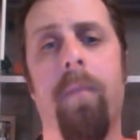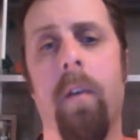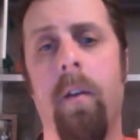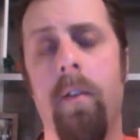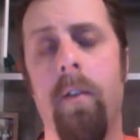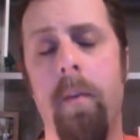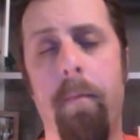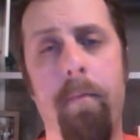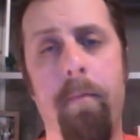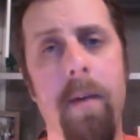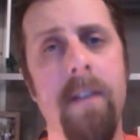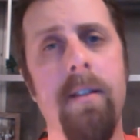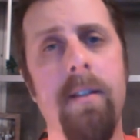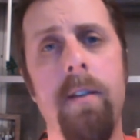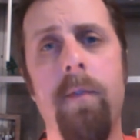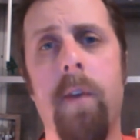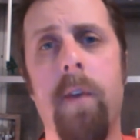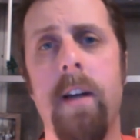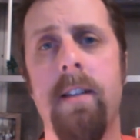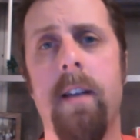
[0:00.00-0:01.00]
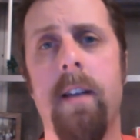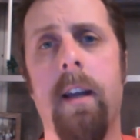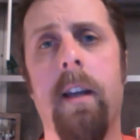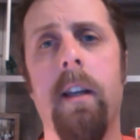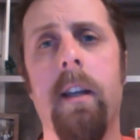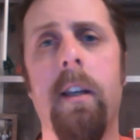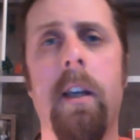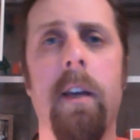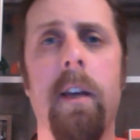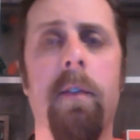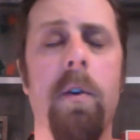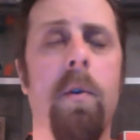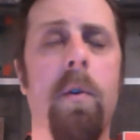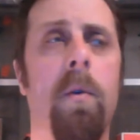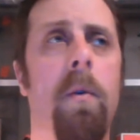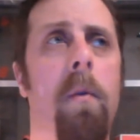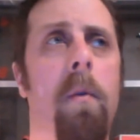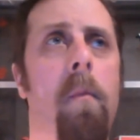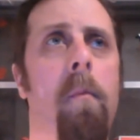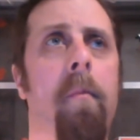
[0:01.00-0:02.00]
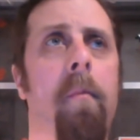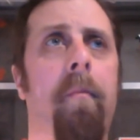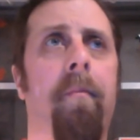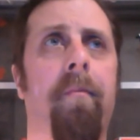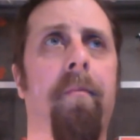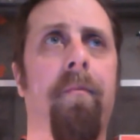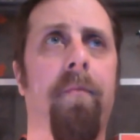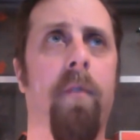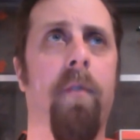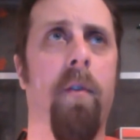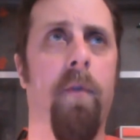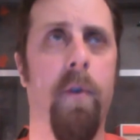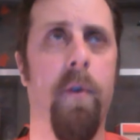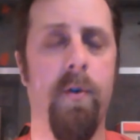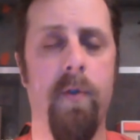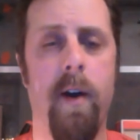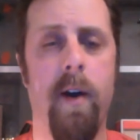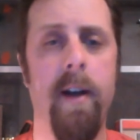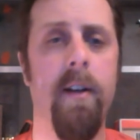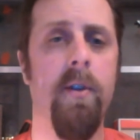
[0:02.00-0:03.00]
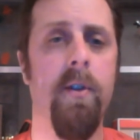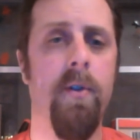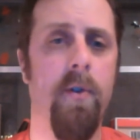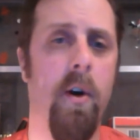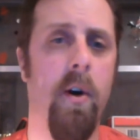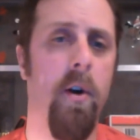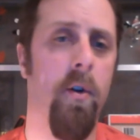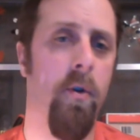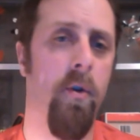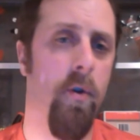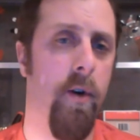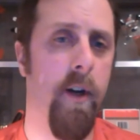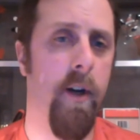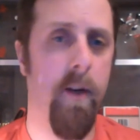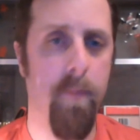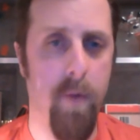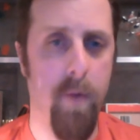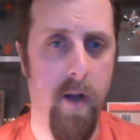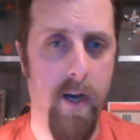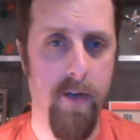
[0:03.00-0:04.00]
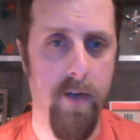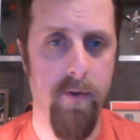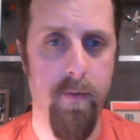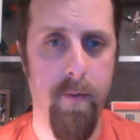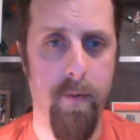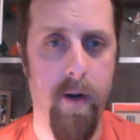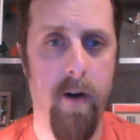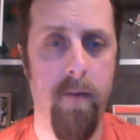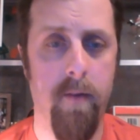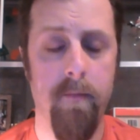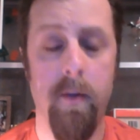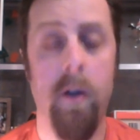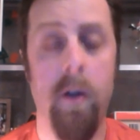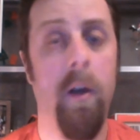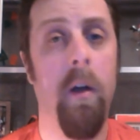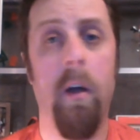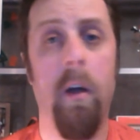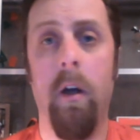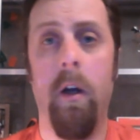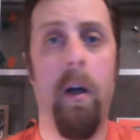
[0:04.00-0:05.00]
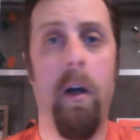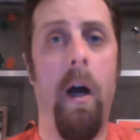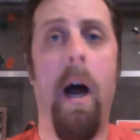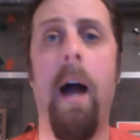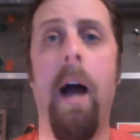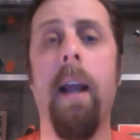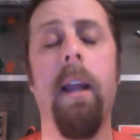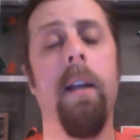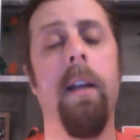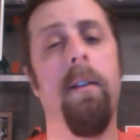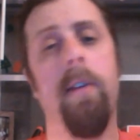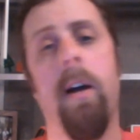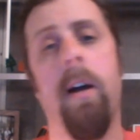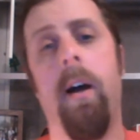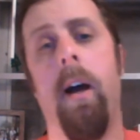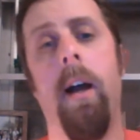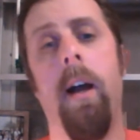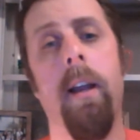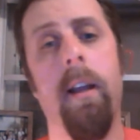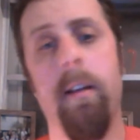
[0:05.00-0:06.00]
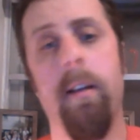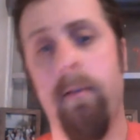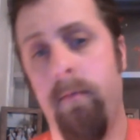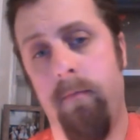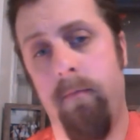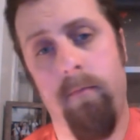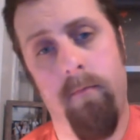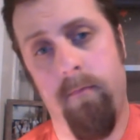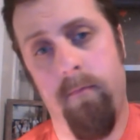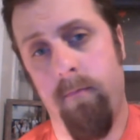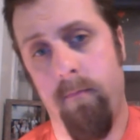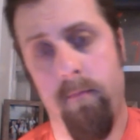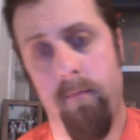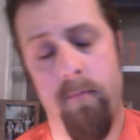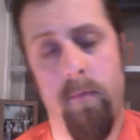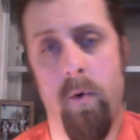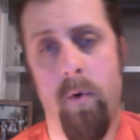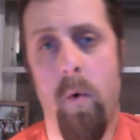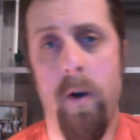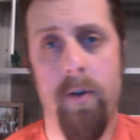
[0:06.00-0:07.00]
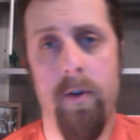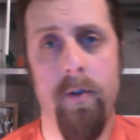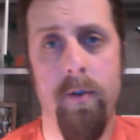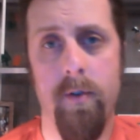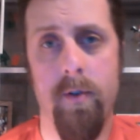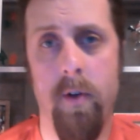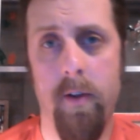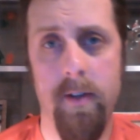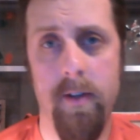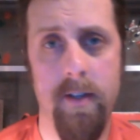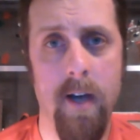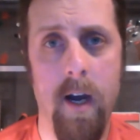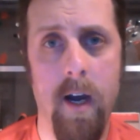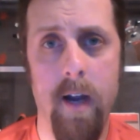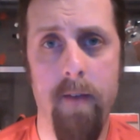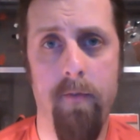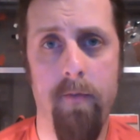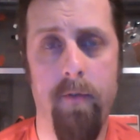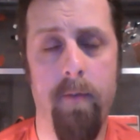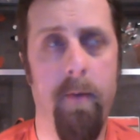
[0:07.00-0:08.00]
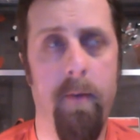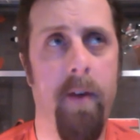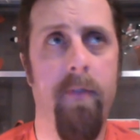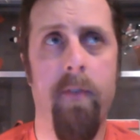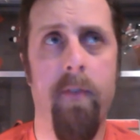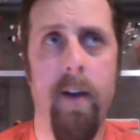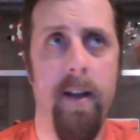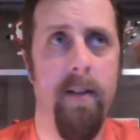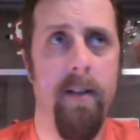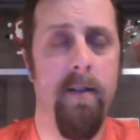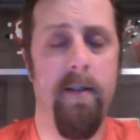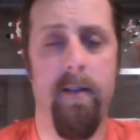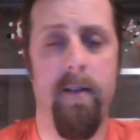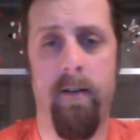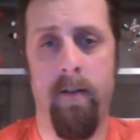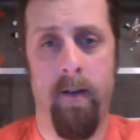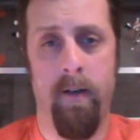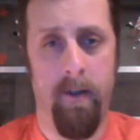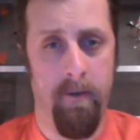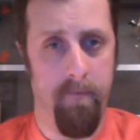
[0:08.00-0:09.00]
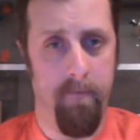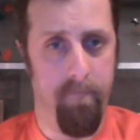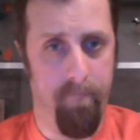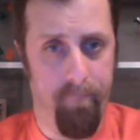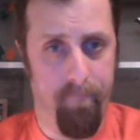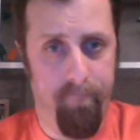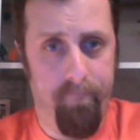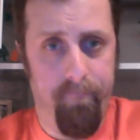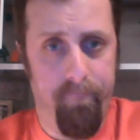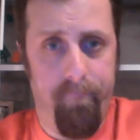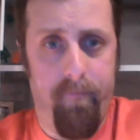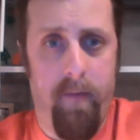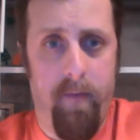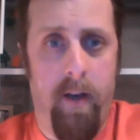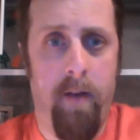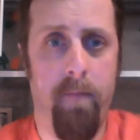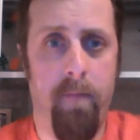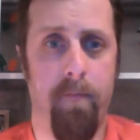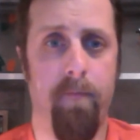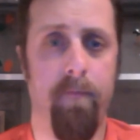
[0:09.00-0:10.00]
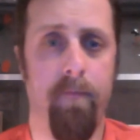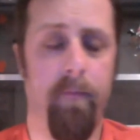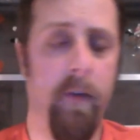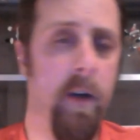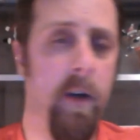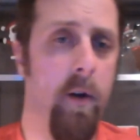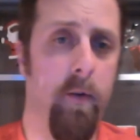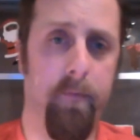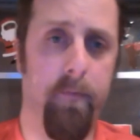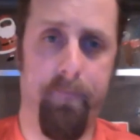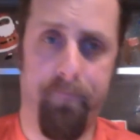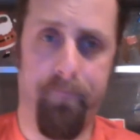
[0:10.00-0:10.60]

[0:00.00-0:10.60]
the best advice I can give you for trying to start learning appliance repair. I get questions all the time from my friends and you know,